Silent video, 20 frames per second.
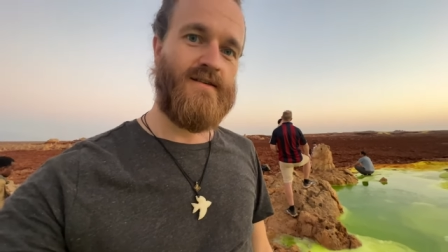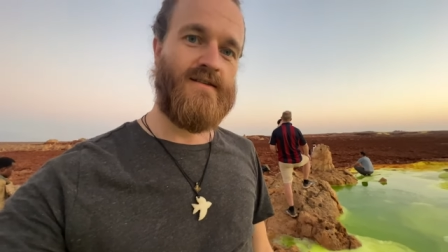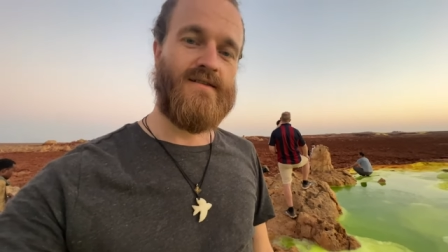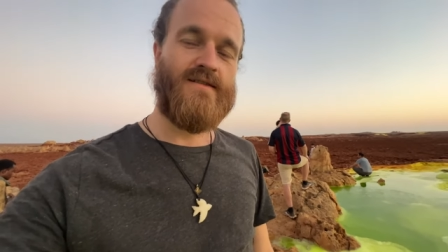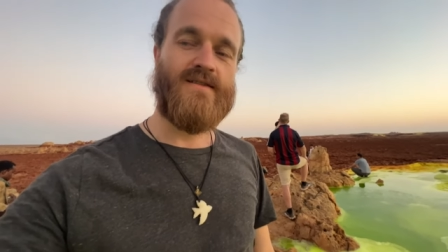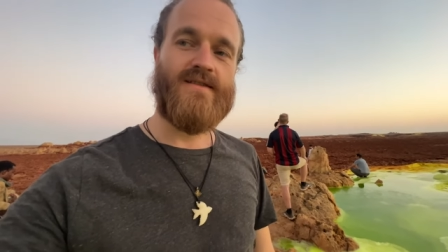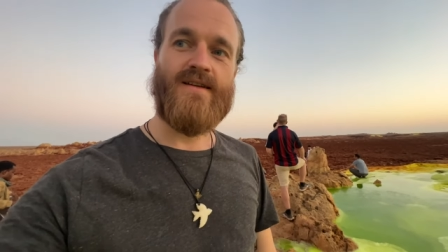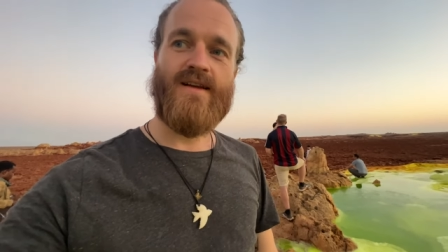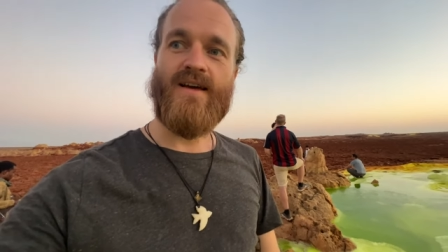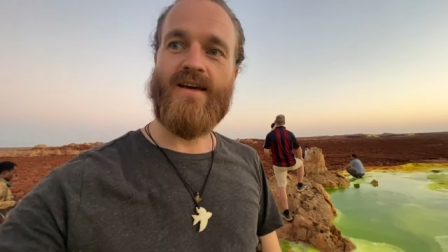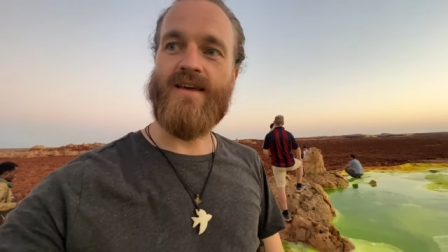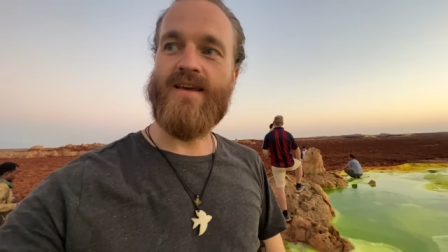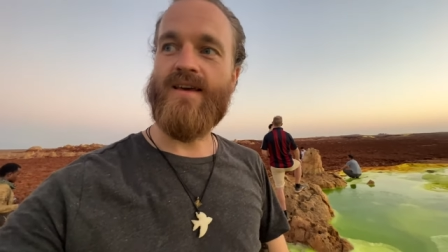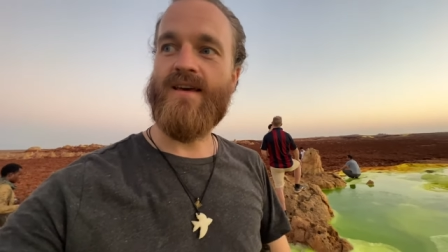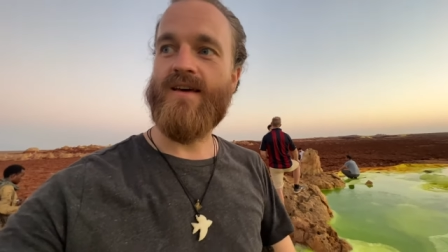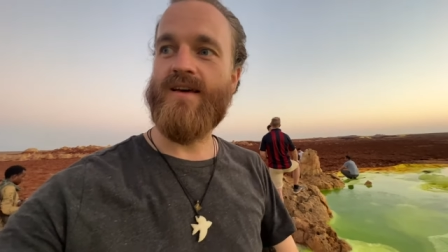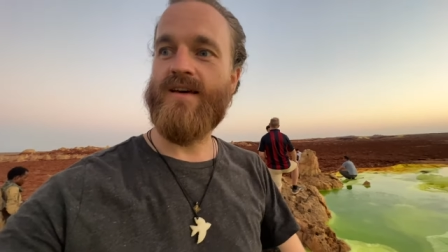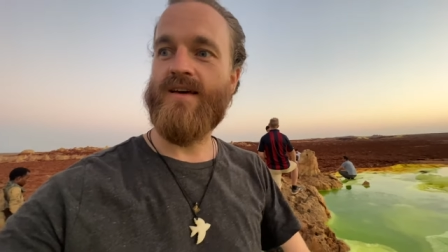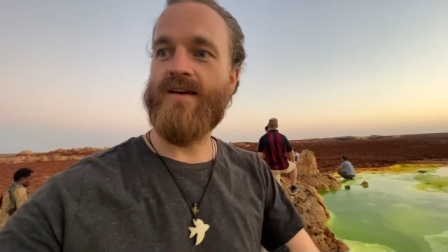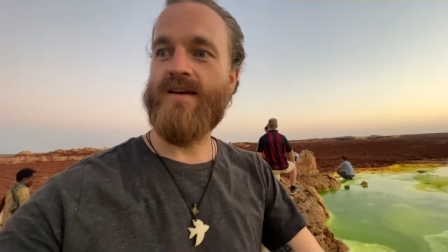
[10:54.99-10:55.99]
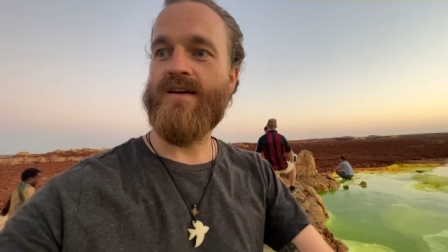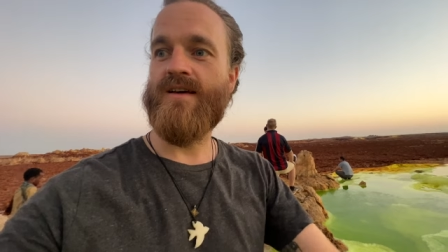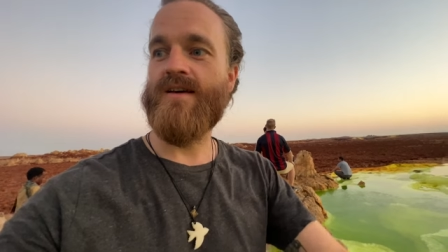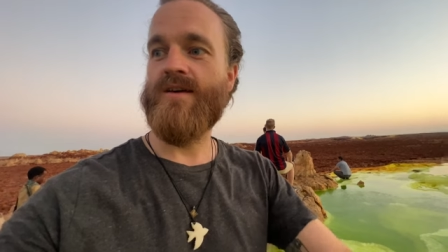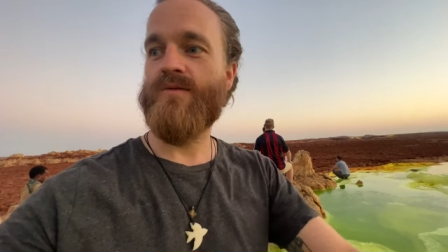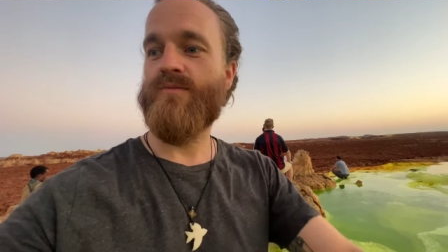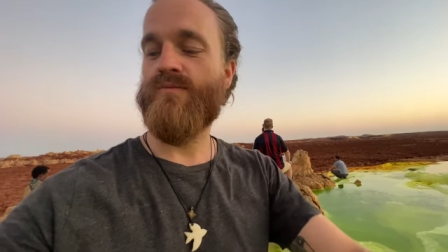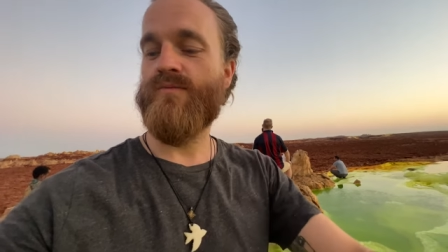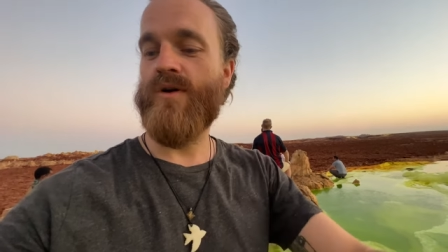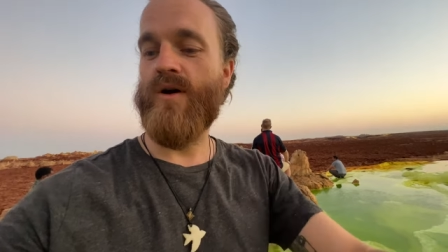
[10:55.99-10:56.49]
It's like
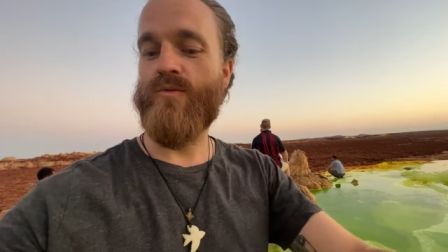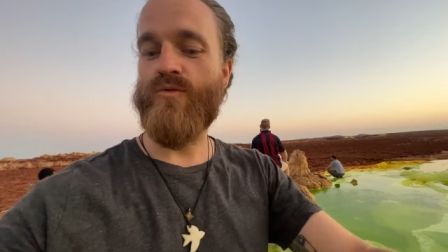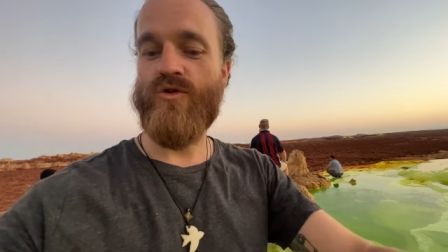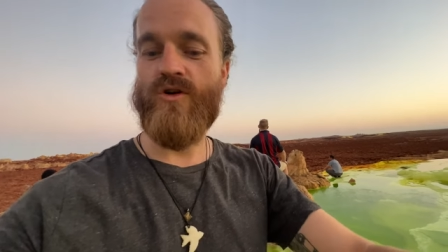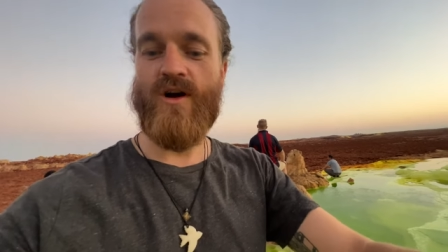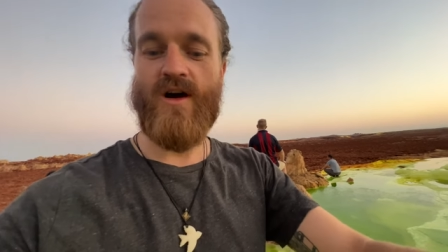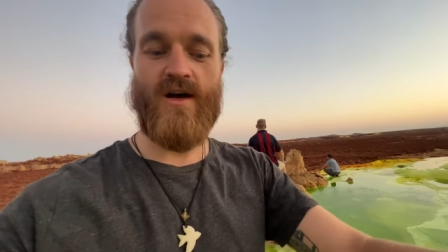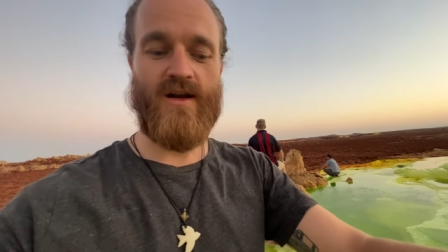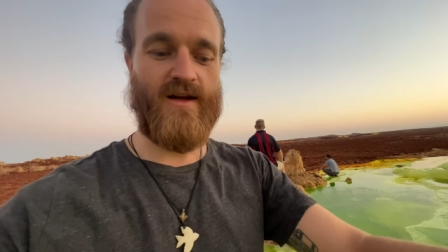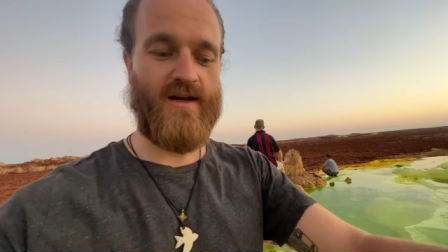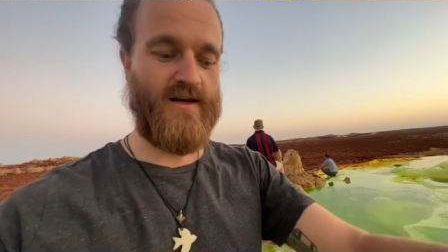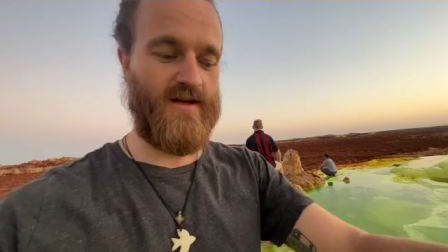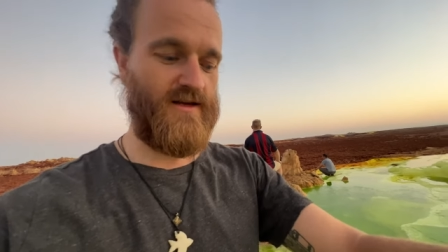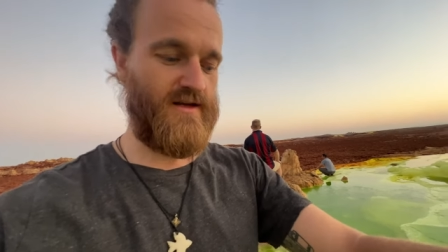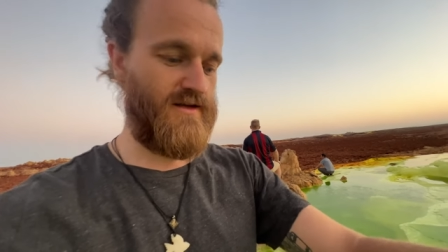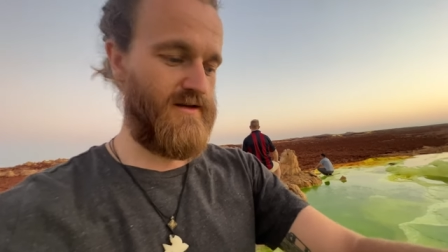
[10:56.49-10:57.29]
pamukkale